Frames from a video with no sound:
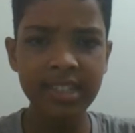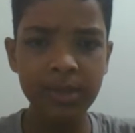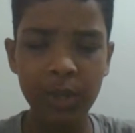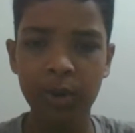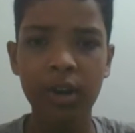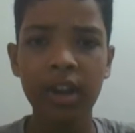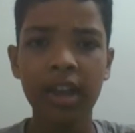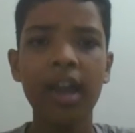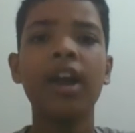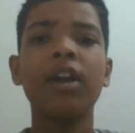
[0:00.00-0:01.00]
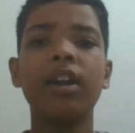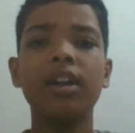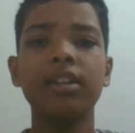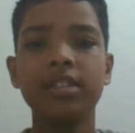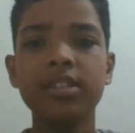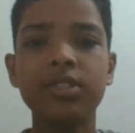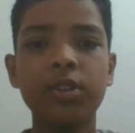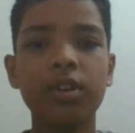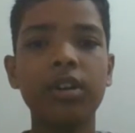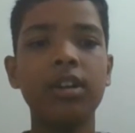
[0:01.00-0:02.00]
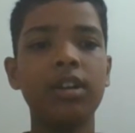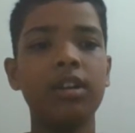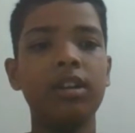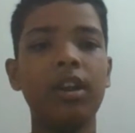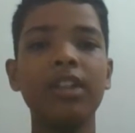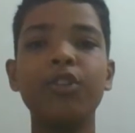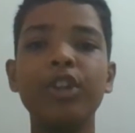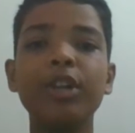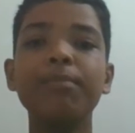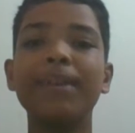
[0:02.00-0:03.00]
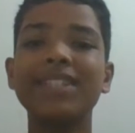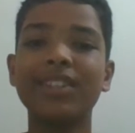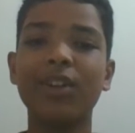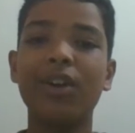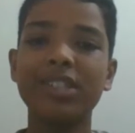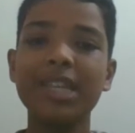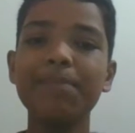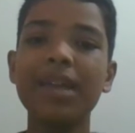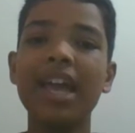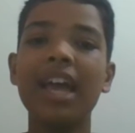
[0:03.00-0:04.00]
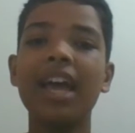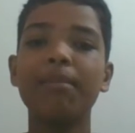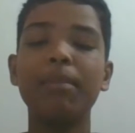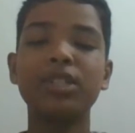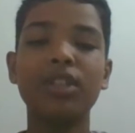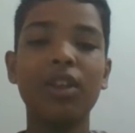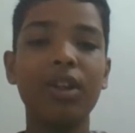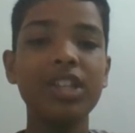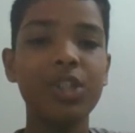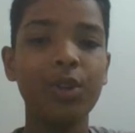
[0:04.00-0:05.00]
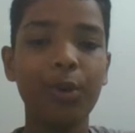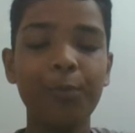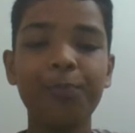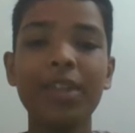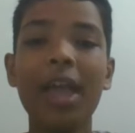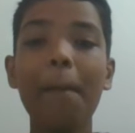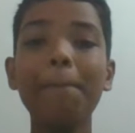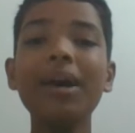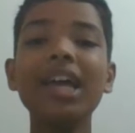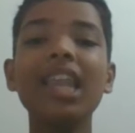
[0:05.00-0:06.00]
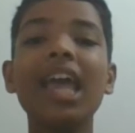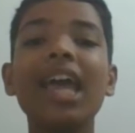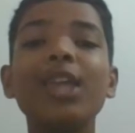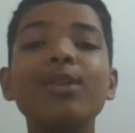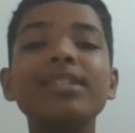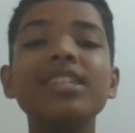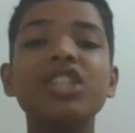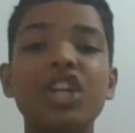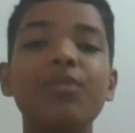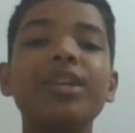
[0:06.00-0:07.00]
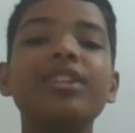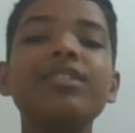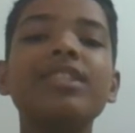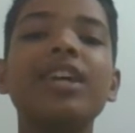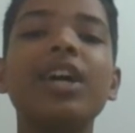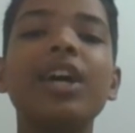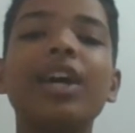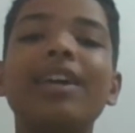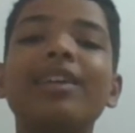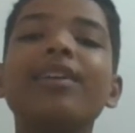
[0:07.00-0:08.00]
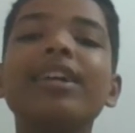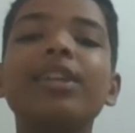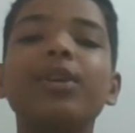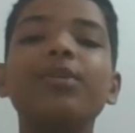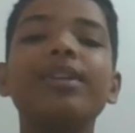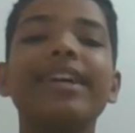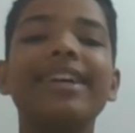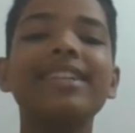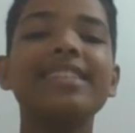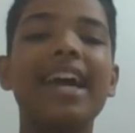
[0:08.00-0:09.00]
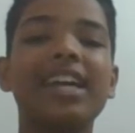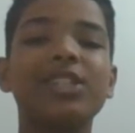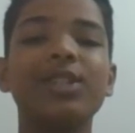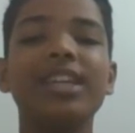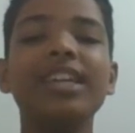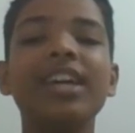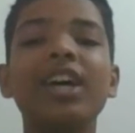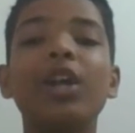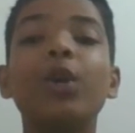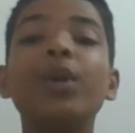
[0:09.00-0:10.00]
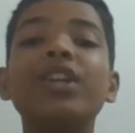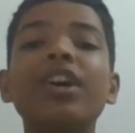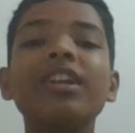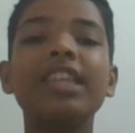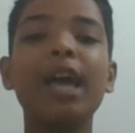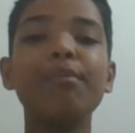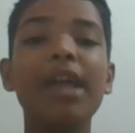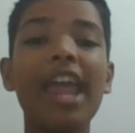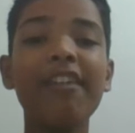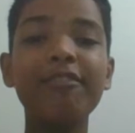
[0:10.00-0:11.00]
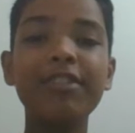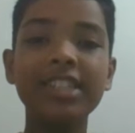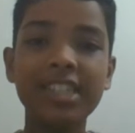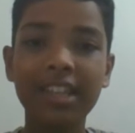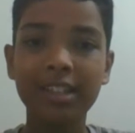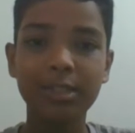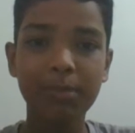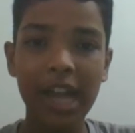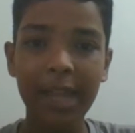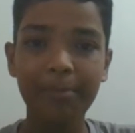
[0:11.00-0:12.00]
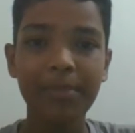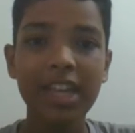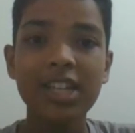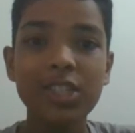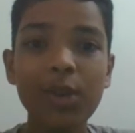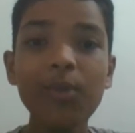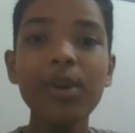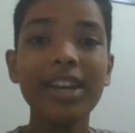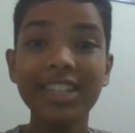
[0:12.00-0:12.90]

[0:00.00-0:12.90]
this is your this is your uh, algorithm based on the concept based on the knowledge you know but using generators you're gonna do is actually return them every single time so